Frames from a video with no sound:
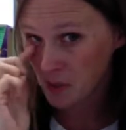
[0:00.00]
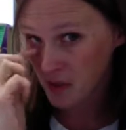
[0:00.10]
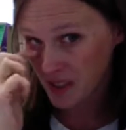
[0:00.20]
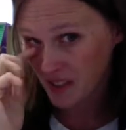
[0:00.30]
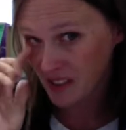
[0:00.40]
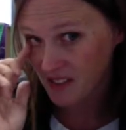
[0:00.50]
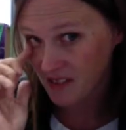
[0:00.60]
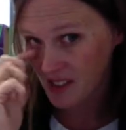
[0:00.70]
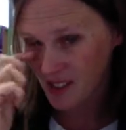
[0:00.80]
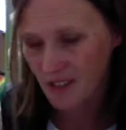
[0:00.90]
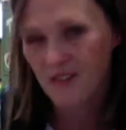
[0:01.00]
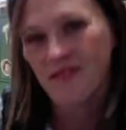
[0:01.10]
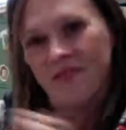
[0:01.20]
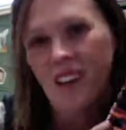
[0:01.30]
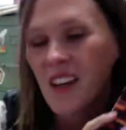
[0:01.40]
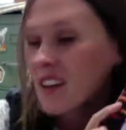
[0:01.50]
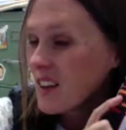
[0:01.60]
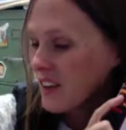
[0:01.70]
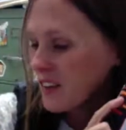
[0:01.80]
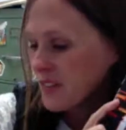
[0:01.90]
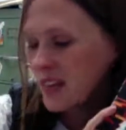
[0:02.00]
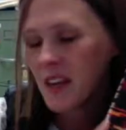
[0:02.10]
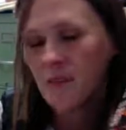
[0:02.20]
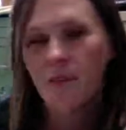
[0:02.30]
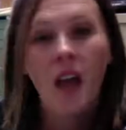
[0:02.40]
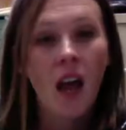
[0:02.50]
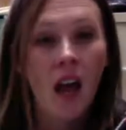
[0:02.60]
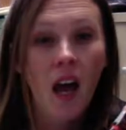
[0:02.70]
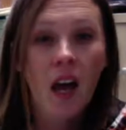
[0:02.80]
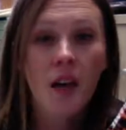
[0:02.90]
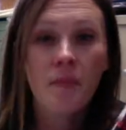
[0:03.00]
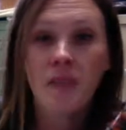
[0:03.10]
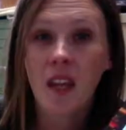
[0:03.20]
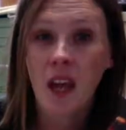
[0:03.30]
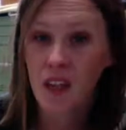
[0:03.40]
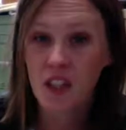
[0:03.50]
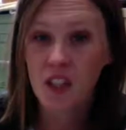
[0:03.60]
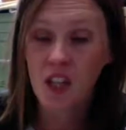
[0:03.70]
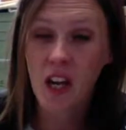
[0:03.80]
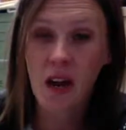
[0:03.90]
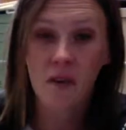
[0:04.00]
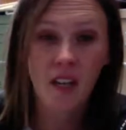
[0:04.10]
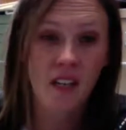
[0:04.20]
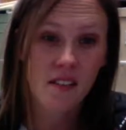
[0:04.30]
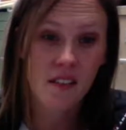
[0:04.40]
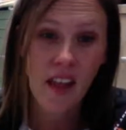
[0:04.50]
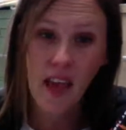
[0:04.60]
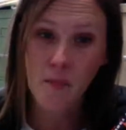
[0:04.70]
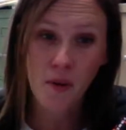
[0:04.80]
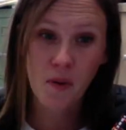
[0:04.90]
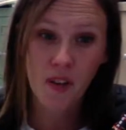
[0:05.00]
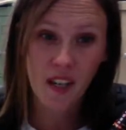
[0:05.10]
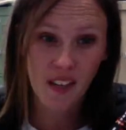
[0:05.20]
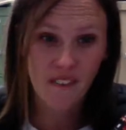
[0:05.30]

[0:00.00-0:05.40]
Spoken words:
and whatnot. So, all right. I'll let you know how it is. Happy reading.